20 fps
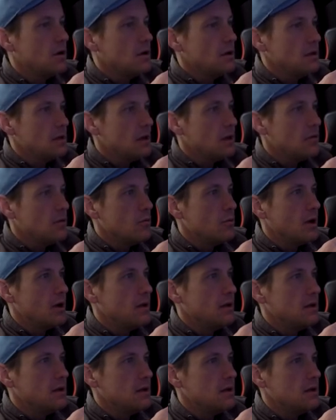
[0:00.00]
Yellow
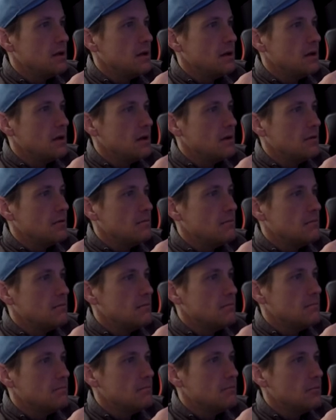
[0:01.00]
Belly
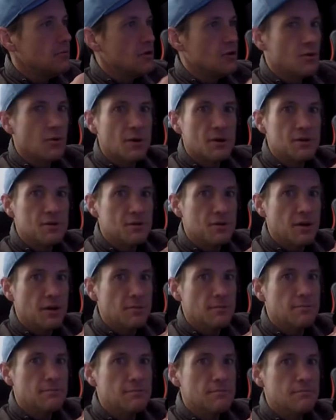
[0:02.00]
with Orange
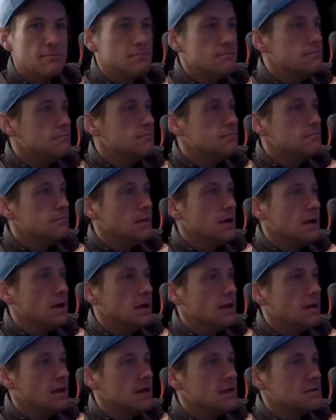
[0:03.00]
Dream.
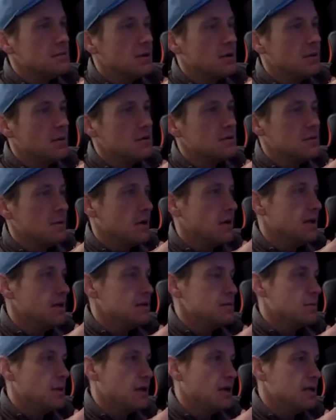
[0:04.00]
And that's pretty much what it
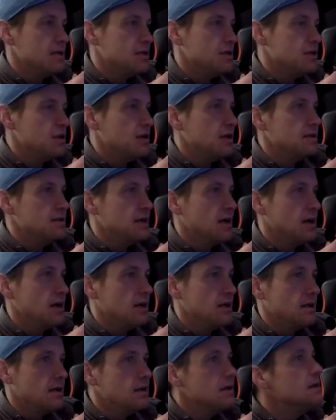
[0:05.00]
is, but it has GHI
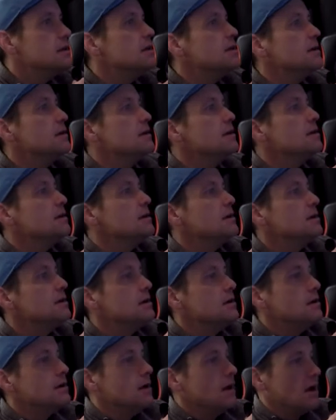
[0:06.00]
in it.
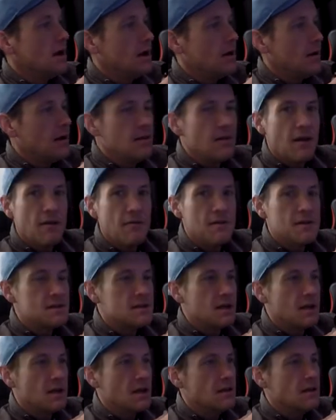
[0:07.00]
I love this
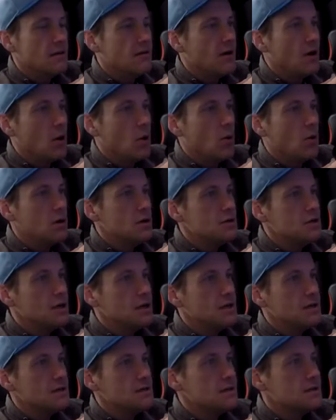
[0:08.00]
snake. I love how orange it
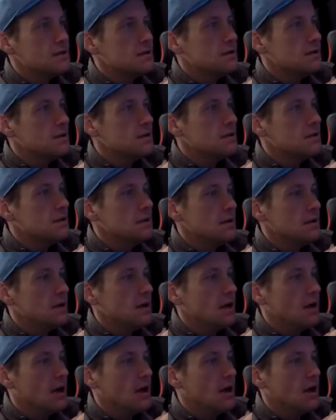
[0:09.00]
is.
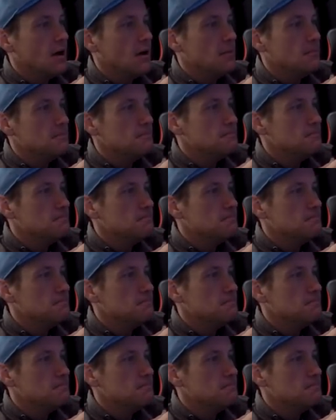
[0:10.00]
So